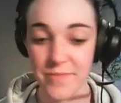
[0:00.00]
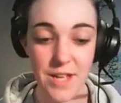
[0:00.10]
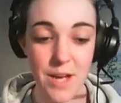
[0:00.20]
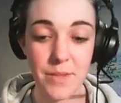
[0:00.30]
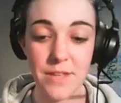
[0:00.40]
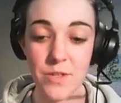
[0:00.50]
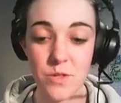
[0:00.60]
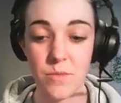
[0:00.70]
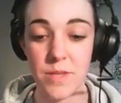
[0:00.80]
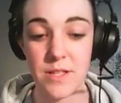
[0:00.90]
Can't believe it
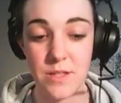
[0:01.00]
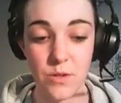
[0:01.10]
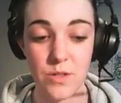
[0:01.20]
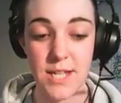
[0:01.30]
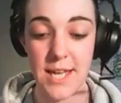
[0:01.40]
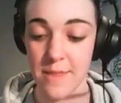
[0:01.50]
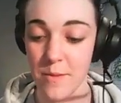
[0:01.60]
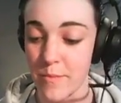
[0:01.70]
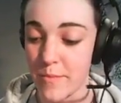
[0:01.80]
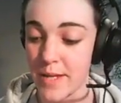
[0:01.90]
took me this long to get
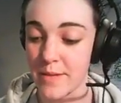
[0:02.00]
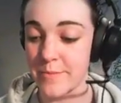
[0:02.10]
them, but